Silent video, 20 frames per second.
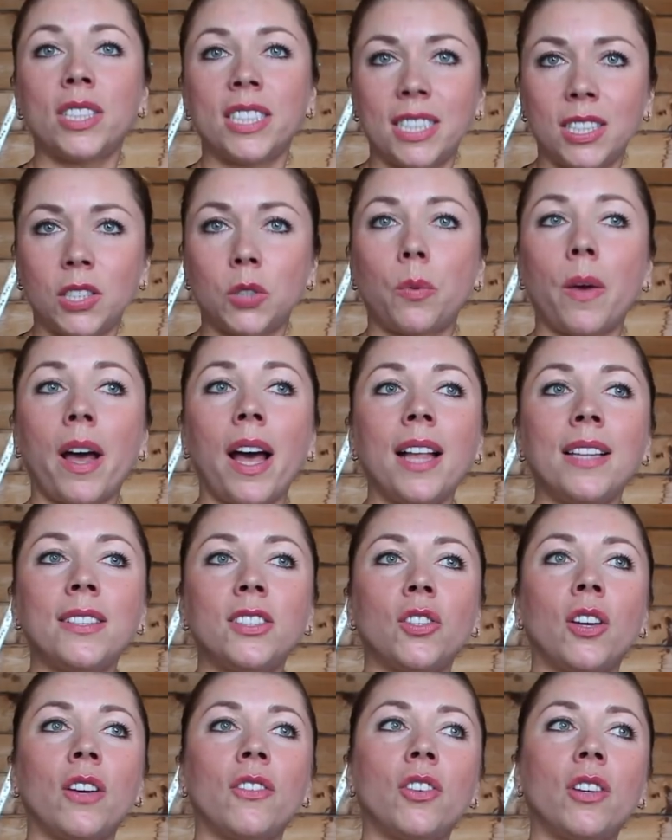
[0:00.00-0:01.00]
it as well,
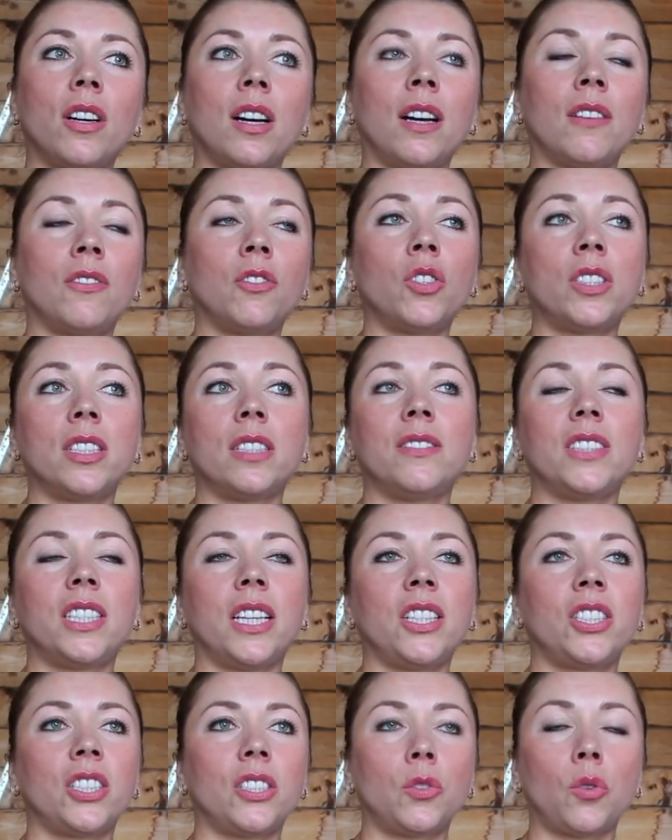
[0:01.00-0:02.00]
so I've got
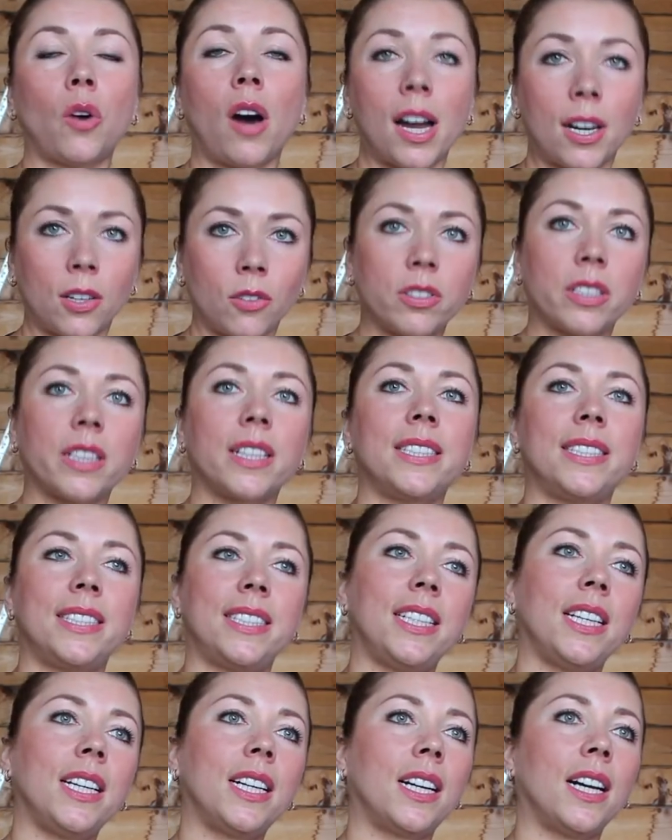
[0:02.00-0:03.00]
invitation to Arnold
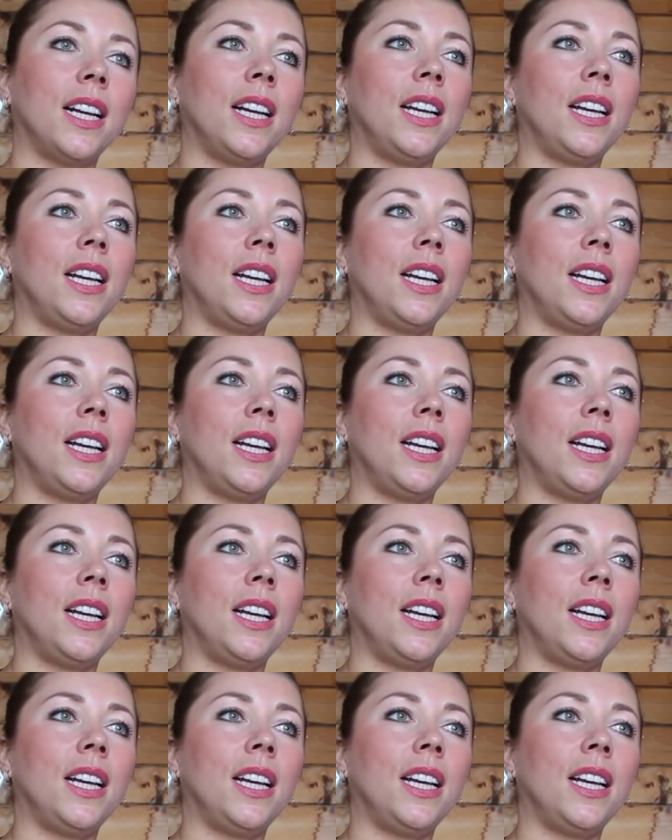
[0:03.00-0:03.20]
Classic,